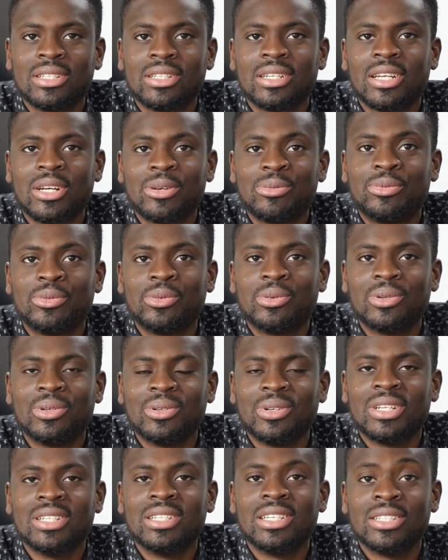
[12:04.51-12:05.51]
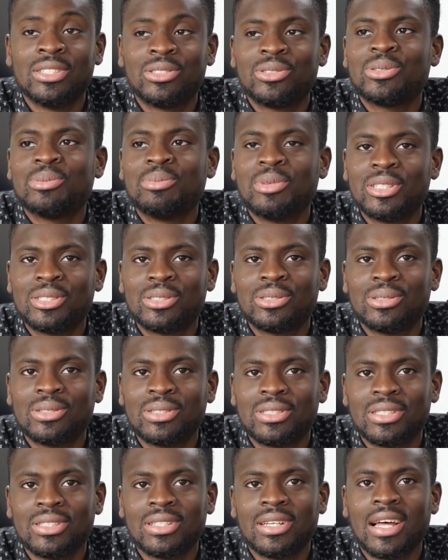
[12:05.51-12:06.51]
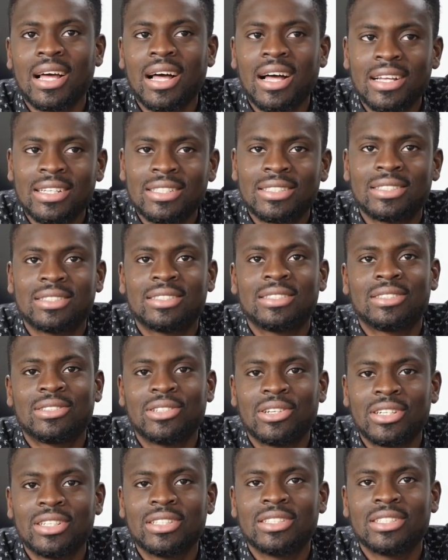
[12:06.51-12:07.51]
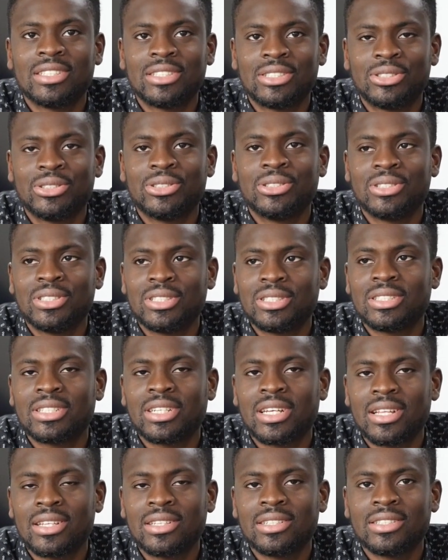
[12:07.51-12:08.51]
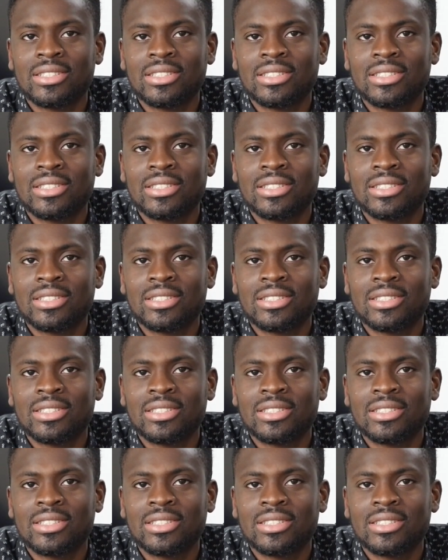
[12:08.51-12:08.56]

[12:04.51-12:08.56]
helpful and instrumental to us starting this journey together.